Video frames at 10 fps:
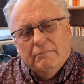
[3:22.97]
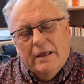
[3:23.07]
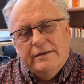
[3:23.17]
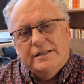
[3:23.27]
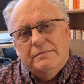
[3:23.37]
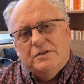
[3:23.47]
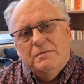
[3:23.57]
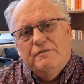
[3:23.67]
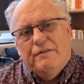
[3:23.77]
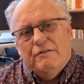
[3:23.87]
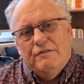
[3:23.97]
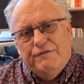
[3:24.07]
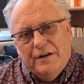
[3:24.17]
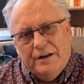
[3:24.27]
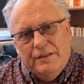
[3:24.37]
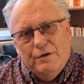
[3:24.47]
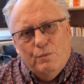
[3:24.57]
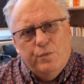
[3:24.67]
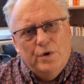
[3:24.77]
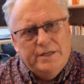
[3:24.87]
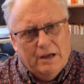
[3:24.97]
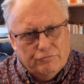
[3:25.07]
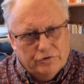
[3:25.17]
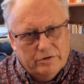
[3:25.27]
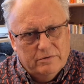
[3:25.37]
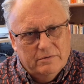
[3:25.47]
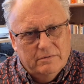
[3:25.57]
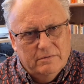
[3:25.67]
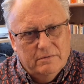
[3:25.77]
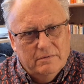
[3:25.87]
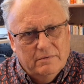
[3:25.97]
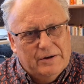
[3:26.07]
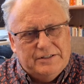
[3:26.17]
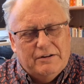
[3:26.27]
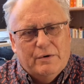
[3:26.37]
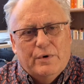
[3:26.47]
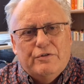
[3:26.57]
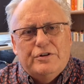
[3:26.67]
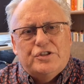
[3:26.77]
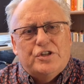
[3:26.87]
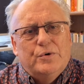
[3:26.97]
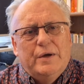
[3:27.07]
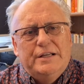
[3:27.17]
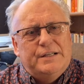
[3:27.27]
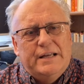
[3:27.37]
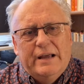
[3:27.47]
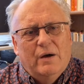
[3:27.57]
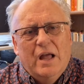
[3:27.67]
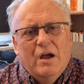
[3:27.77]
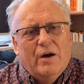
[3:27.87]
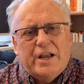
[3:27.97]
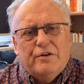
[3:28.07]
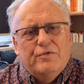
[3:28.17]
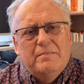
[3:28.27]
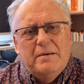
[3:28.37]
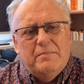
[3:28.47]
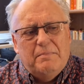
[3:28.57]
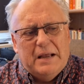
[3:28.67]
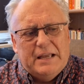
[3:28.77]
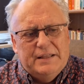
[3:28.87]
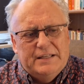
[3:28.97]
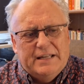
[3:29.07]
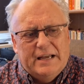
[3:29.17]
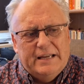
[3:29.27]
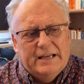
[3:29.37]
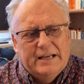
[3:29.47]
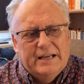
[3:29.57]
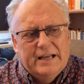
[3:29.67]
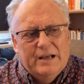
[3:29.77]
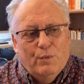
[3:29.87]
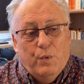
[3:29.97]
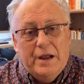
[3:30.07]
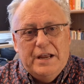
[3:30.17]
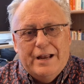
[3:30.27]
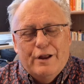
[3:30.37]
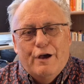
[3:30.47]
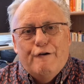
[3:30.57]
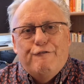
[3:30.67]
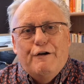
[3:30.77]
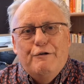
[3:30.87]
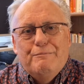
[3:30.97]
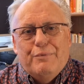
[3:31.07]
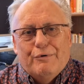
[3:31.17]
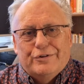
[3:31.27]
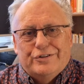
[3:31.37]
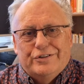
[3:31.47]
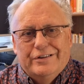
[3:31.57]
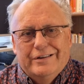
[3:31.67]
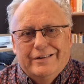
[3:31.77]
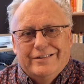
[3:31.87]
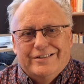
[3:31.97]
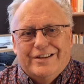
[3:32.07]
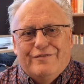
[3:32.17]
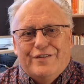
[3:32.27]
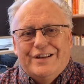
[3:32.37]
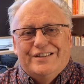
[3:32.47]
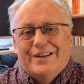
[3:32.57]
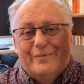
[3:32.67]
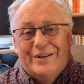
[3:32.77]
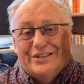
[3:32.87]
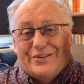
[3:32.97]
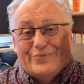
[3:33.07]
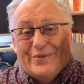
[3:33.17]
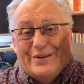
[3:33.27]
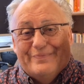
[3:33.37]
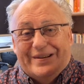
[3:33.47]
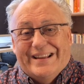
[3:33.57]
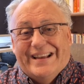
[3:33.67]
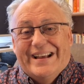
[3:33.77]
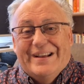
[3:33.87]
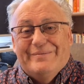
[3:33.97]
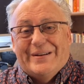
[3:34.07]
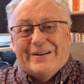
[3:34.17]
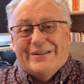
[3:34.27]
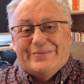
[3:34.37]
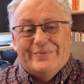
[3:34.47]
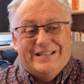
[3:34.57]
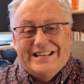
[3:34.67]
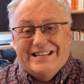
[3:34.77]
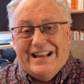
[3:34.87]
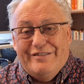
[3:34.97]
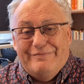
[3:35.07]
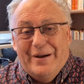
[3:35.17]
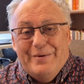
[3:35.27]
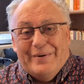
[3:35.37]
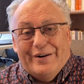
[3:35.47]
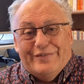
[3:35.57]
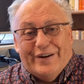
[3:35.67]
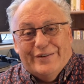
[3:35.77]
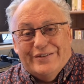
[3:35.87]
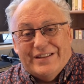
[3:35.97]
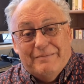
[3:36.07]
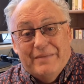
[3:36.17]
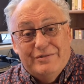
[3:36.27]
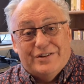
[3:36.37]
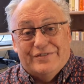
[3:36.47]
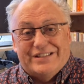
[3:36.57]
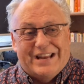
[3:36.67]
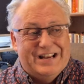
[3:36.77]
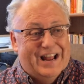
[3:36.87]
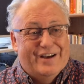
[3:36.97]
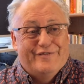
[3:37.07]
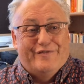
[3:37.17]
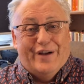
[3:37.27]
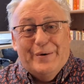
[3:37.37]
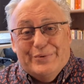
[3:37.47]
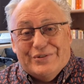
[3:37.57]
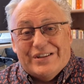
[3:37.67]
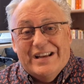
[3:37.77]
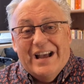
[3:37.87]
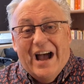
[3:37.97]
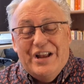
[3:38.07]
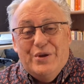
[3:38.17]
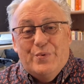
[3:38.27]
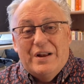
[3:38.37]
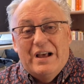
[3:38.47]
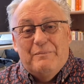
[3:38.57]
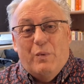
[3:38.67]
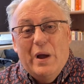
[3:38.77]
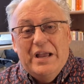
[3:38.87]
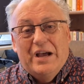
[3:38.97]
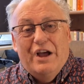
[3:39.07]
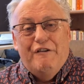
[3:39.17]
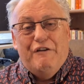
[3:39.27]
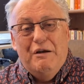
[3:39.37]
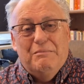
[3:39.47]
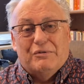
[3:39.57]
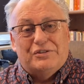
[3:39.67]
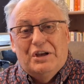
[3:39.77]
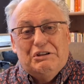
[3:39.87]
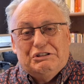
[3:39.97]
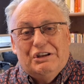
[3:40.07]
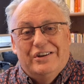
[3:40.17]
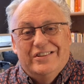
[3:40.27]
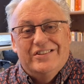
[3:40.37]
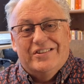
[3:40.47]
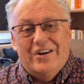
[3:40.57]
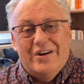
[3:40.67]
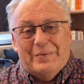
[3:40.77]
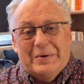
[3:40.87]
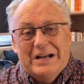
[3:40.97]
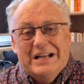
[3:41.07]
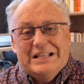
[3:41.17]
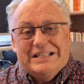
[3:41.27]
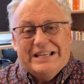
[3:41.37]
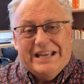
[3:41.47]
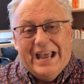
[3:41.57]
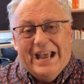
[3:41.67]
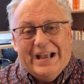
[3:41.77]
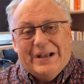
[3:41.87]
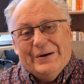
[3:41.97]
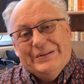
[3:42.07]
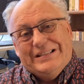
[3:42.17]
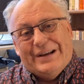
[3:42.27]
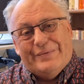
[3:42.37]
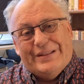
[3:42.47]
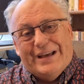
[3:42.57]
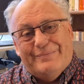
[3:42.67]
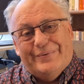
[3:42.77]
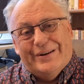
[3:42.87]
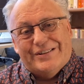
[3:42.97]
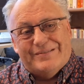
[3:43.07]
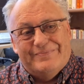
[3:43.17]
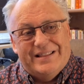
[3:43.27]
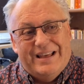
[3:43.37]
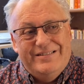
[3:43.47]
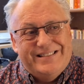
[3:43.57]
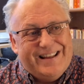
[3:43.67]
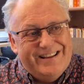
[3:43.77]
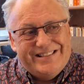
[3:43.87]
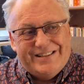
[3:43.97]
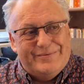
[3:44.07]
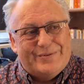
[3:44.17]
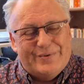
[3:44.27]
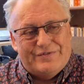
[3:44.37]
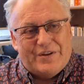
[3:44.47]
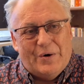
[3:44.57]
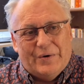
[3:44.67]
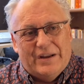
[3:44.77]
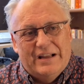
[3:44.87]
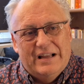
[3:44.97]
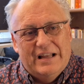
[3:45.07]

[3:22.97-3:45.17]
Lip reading: it seems to be very funny that we don't. I don't know whether it's too easy now. I can remember back in the day waiting at a phone box for someone to ring me because we didn't have mobile phones then. Most of us didn't have phones. And you would wait at a phone box at a certain time to get in contact with that person. But those days seem to have gone.